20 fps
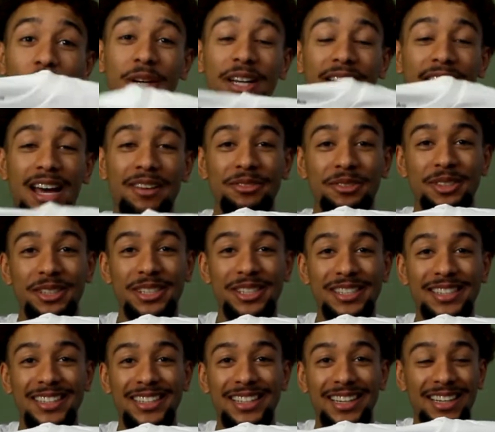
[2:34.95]
with it heavily.
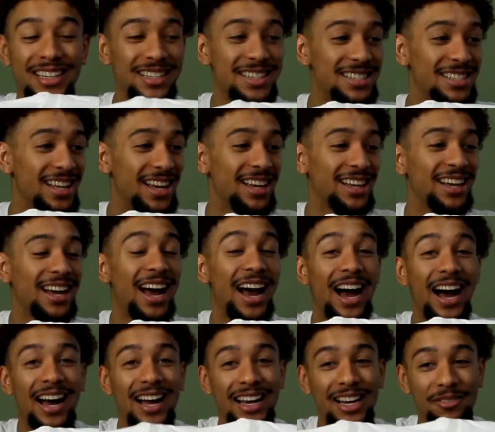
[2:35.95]
Cause like
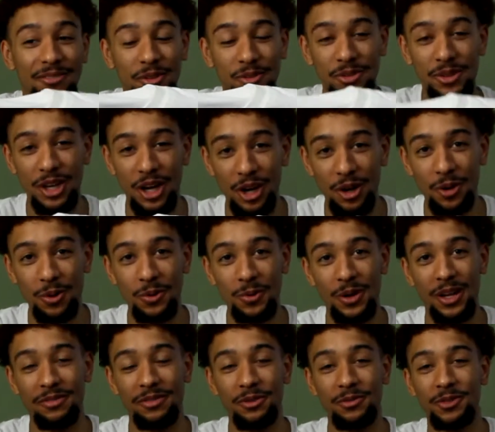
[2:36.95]
if you
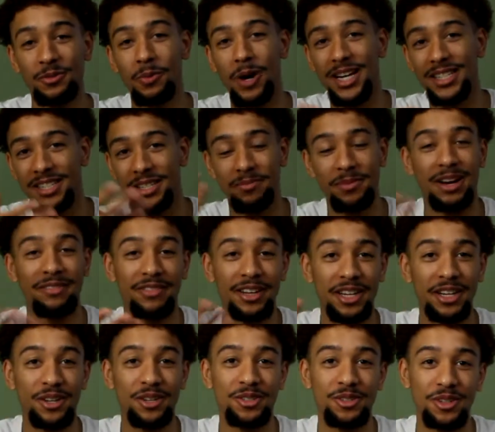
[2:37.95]
know, if you've watched any of my
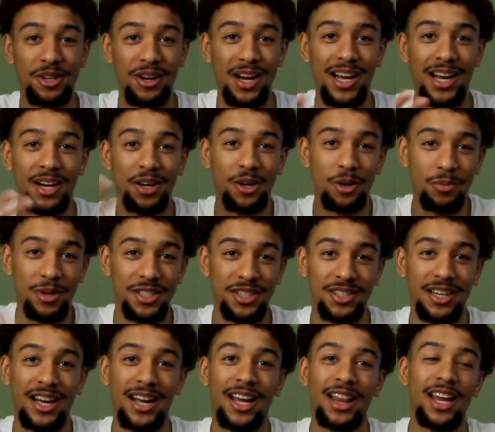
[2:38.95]
videos, you know I got a whole bunch
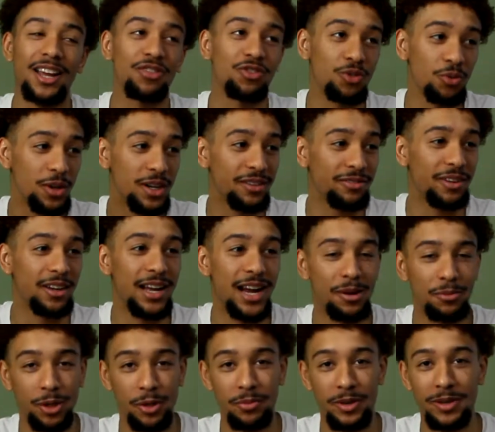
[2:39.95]
of, I got like three different
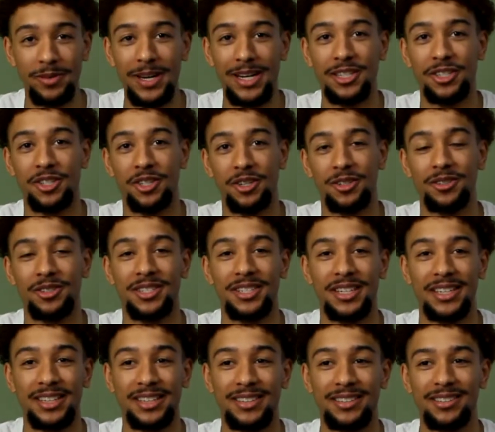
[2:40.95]
Cowboy Bebop shirts
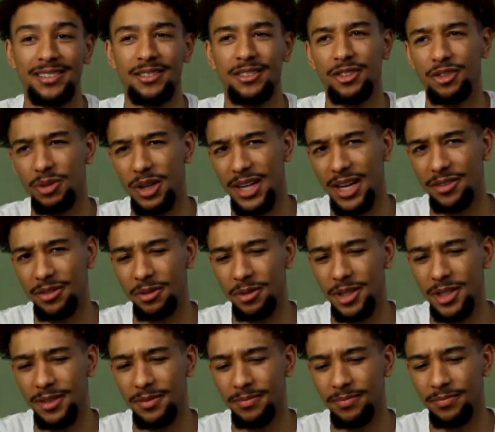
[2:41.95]
and, do I got
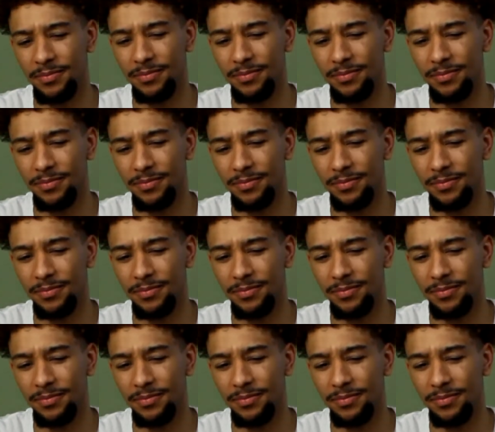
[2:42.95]
three?